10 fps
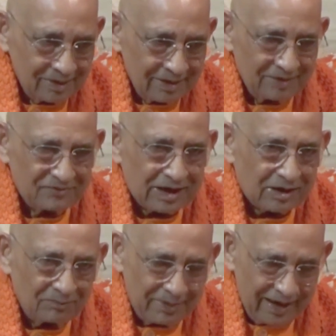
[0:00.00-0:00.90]

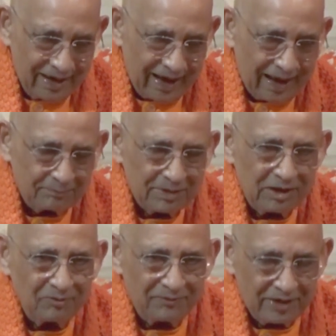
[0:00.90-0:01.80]
Instead of being happy,
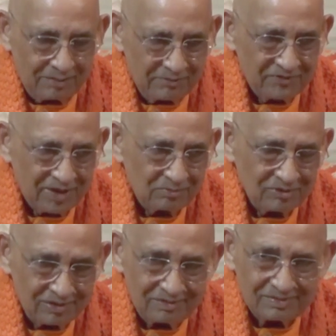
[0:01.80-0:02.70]
you feel
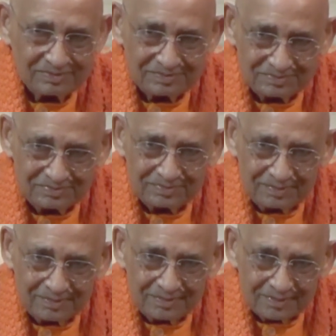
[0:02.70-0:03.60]
miserable,
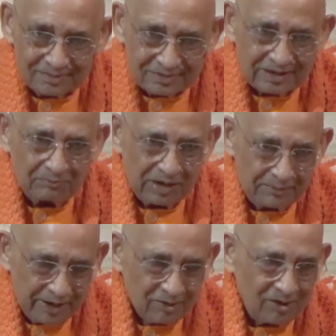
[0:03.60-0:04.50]
simply
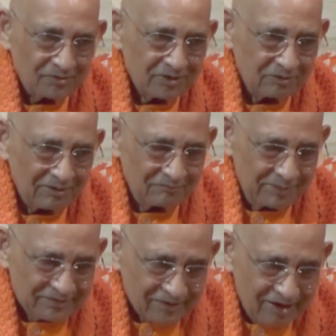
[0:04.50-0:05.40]
because you have
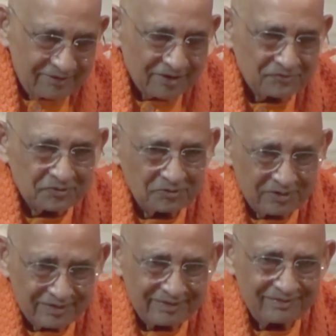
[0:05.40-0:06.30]
misunderstood
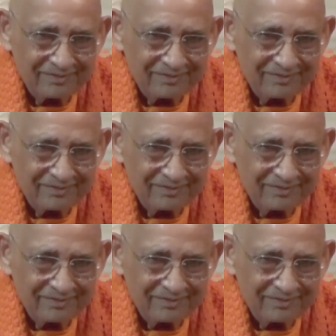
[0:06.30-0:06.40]
it.